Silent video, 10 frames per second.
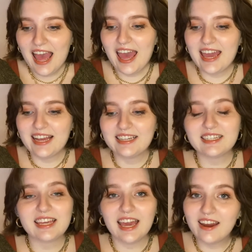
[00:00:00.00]
and
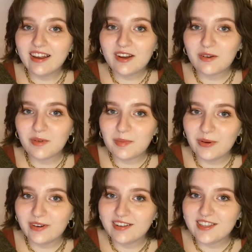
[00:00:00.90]
Karen
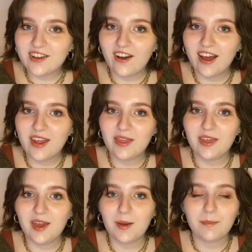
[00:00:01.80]
reports on
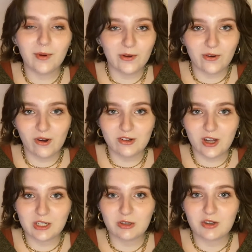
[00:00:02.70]
the murderer Dr.